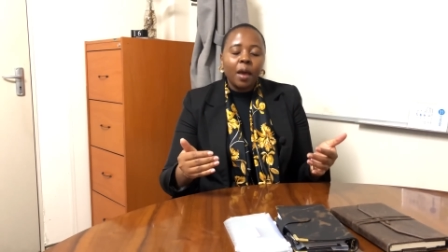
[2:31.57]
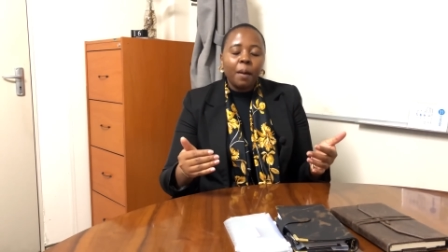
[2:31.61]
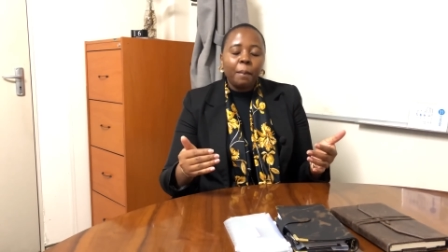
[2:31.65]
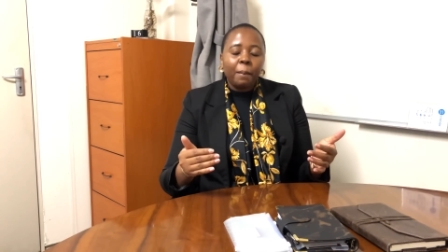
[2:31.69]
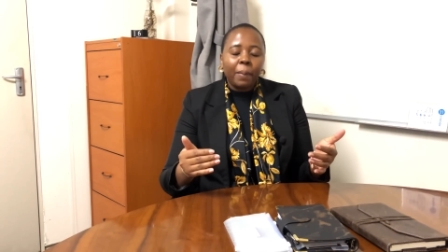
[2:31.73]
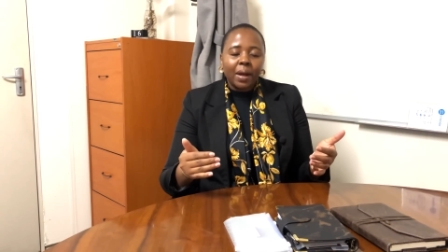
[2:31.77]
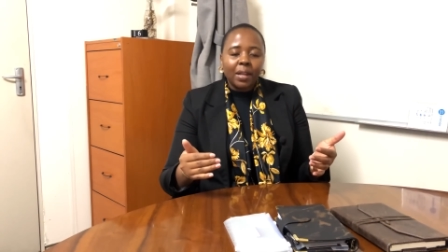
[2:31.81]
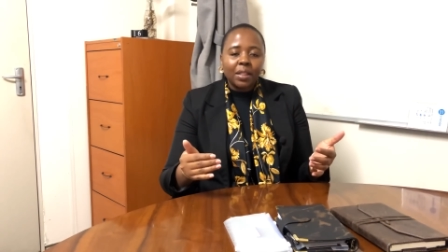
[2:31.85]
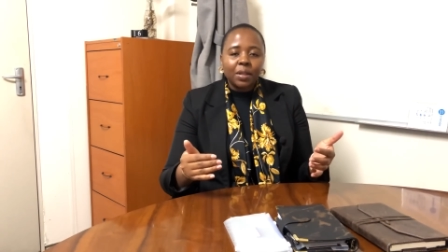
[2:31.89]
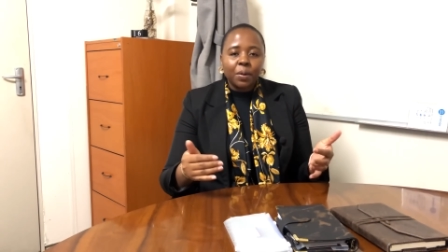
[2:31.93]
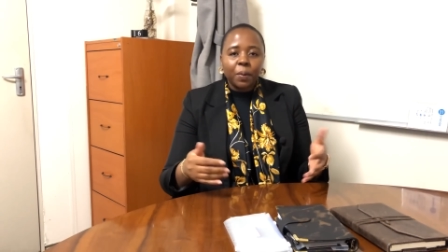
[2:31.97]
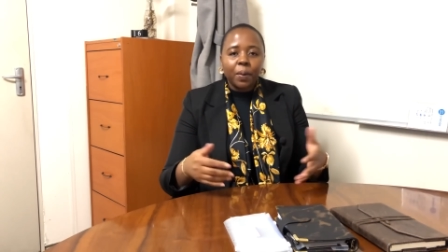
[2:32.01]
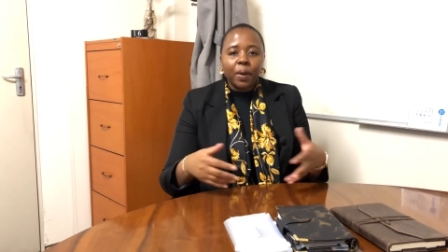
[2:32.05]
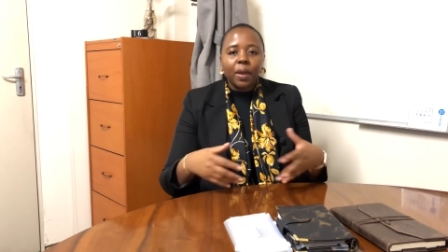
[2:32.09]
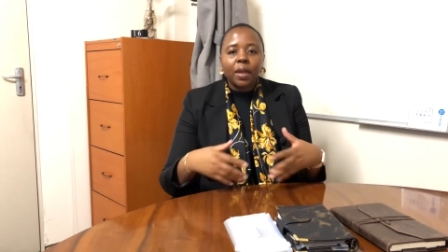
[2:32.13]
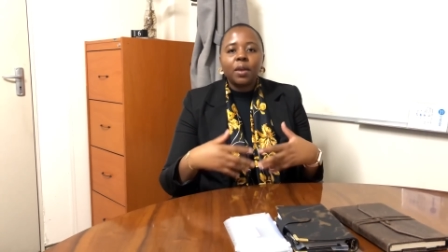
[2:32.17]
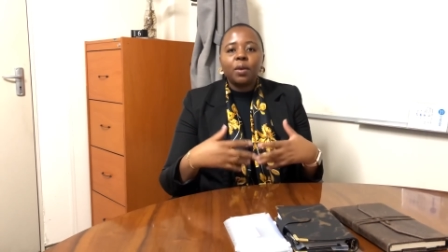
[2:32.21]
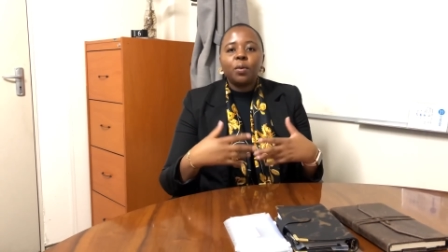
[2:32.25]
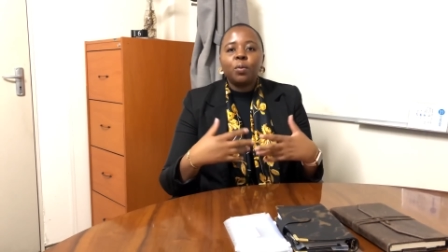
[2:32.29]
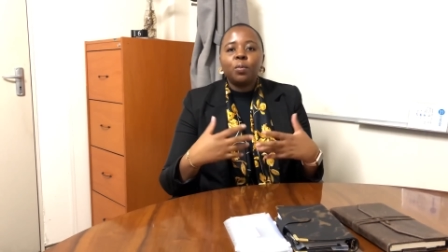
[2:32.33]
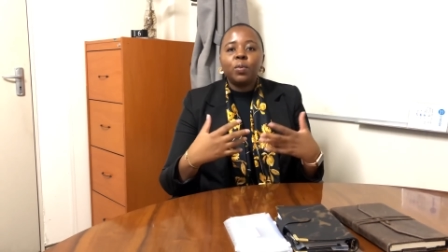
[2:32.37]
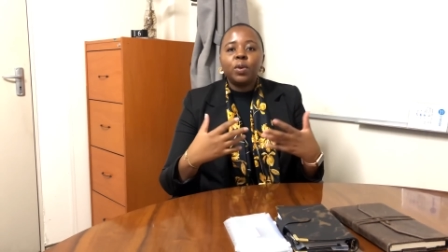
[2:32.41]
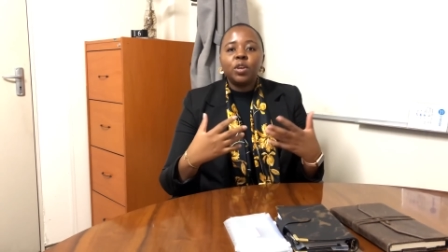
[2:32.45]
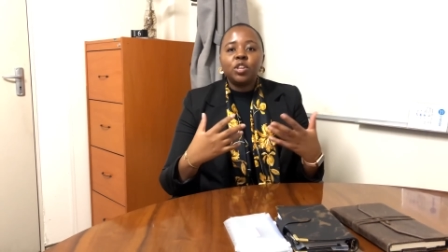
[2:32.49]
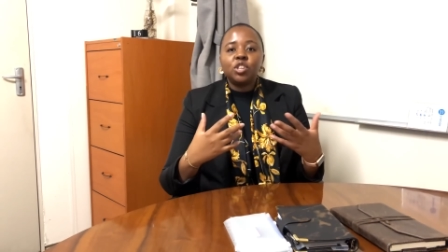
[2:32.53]
by the way
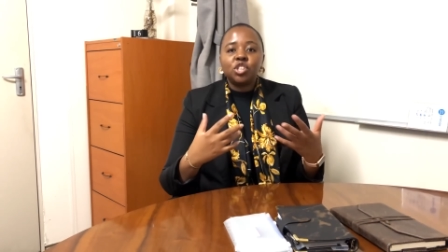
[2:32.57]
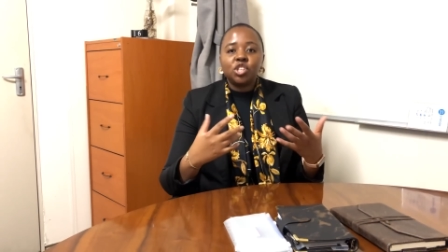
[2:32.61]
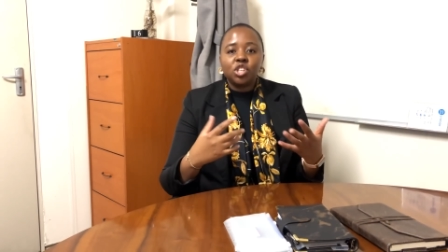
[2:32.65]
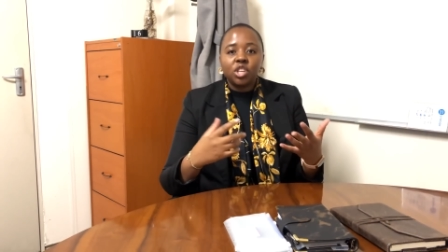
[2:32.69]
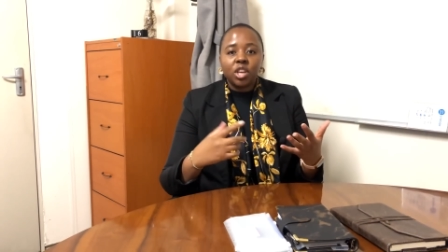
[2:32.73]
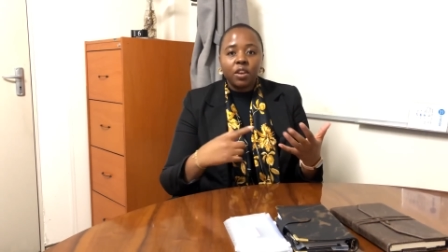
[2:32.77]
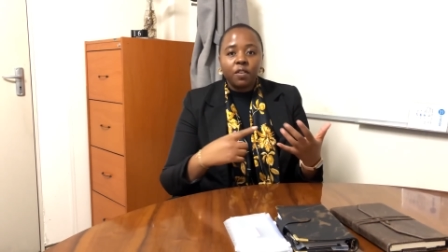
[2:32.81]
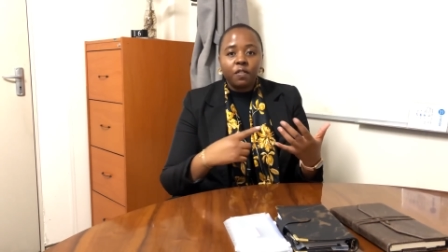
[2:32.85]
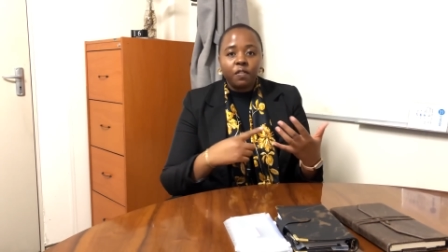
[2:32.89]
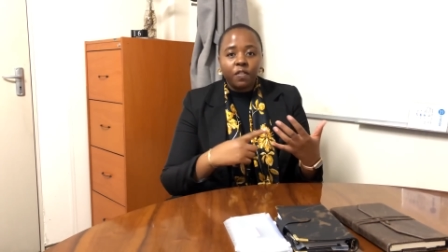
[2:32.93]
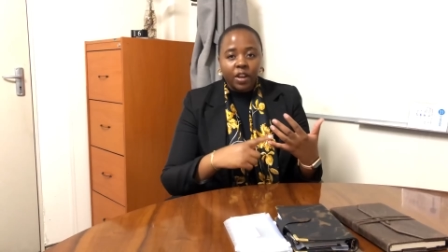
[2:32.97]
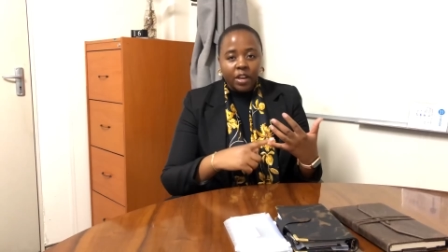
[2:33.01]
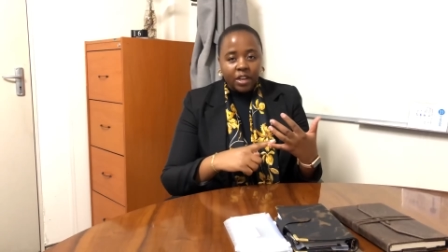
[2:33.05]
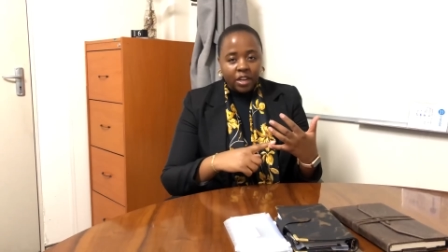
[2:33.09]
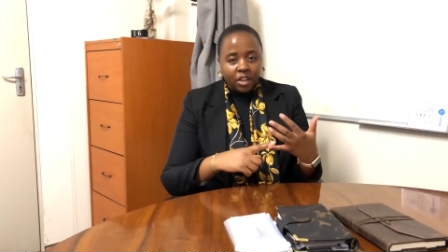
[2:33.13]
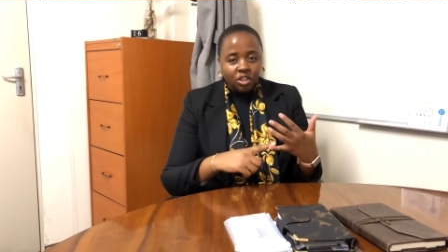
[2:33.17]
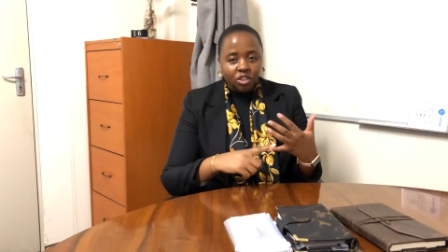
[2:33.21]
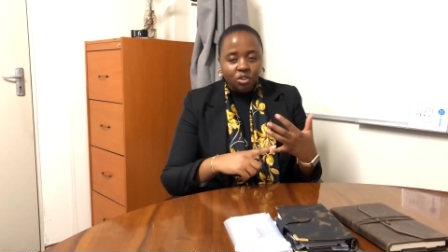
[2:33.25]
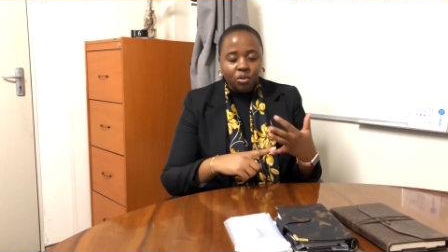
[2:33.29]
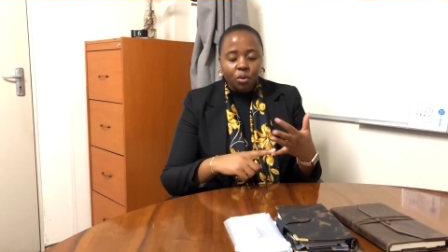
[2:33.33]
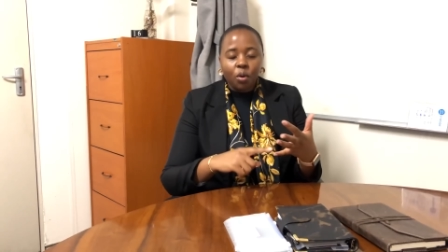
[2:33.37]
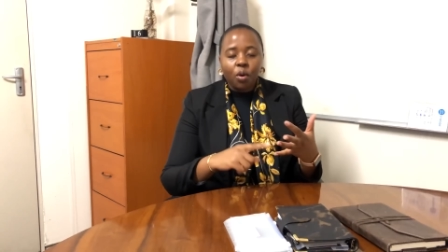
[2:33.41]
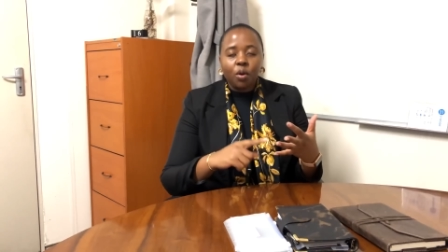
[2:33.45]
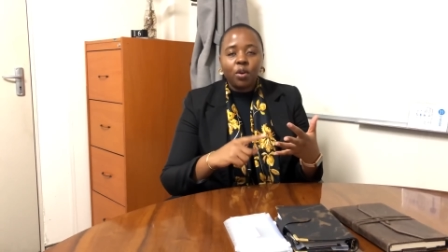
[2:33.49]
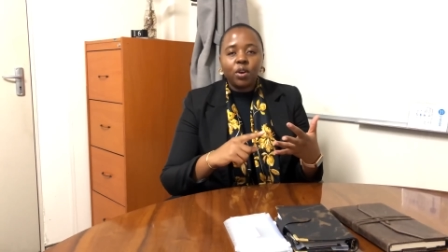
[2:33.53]
we share
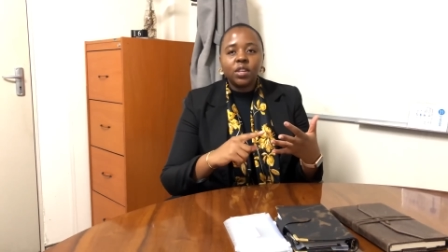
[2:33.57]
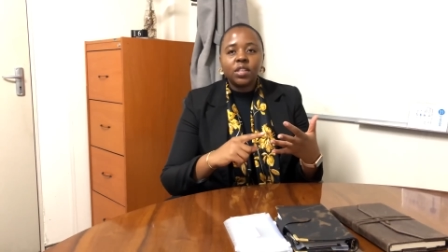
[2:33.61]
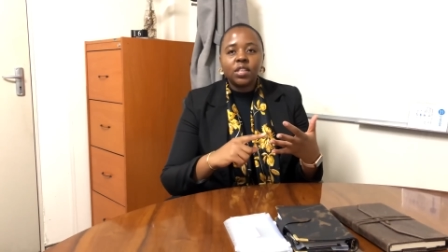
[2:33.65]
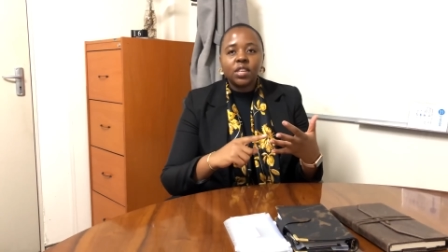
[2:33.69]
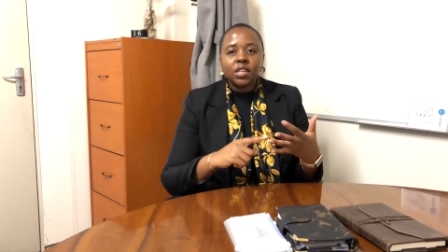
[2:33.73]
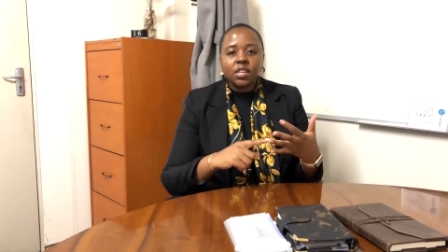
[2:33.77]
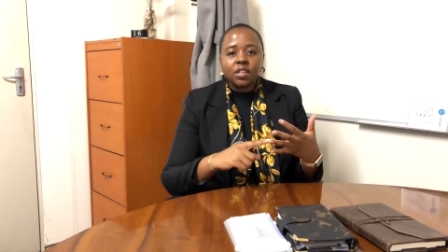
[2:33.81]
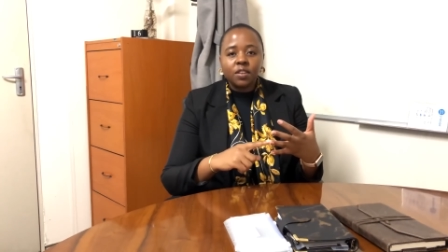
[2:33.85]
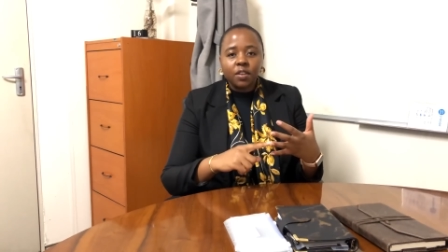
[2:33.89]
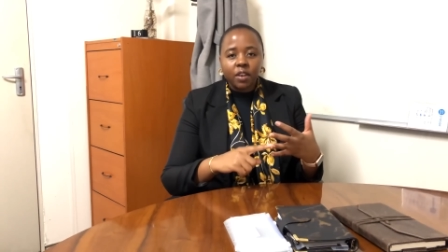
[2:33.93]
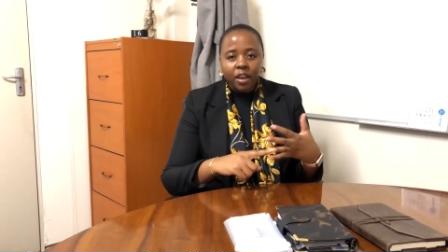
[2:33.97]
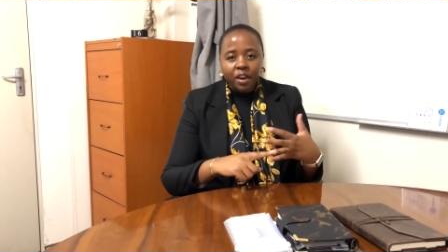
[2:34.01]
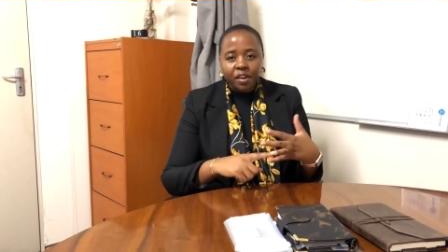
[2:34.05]
financial content